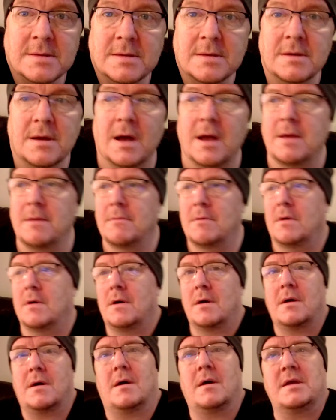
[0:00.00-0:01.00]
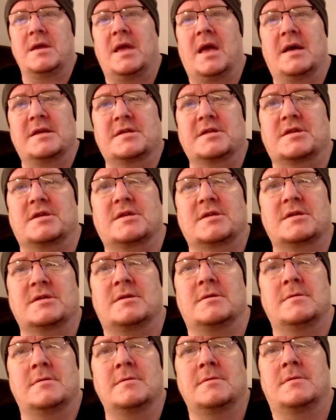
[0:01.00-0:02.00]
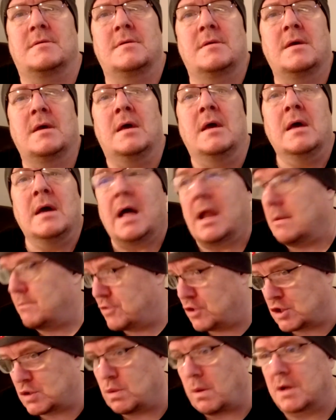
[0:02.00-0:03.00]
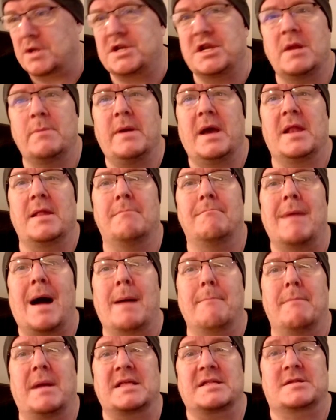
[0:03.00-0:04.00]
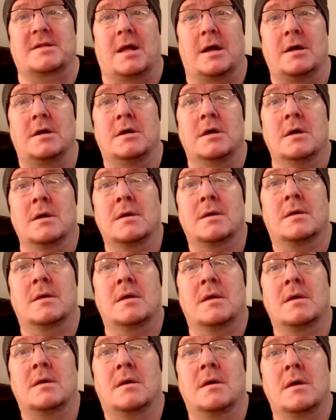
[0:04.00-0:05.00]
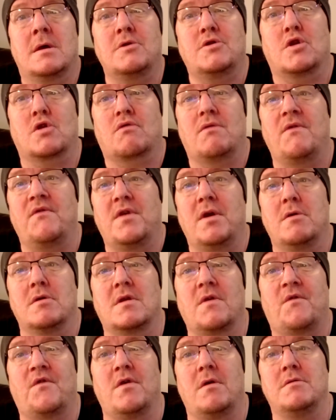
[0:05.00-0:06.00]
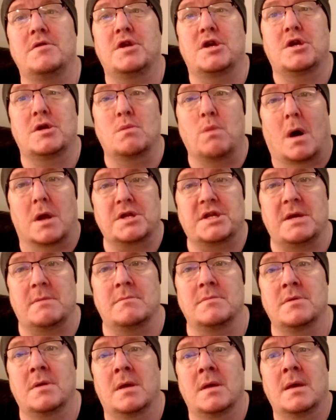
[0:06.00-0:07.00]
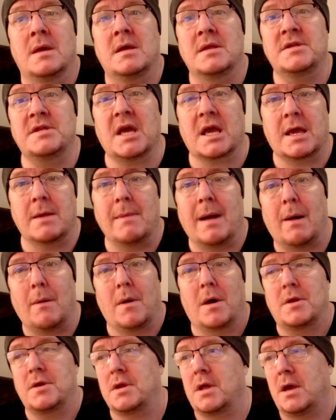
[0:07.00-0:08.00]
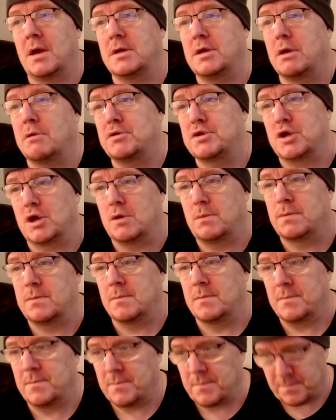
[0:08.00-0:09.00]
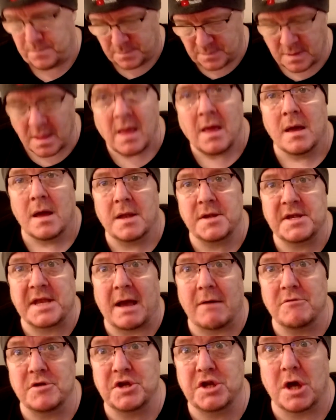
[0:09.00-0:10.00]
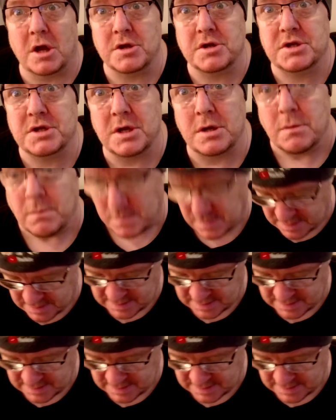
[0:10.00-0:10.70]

Right, yes. And I'm just watching a bit of the Matt Master, who just reviews the food. You should watch him. Check him out on YouTube. And Darren John too.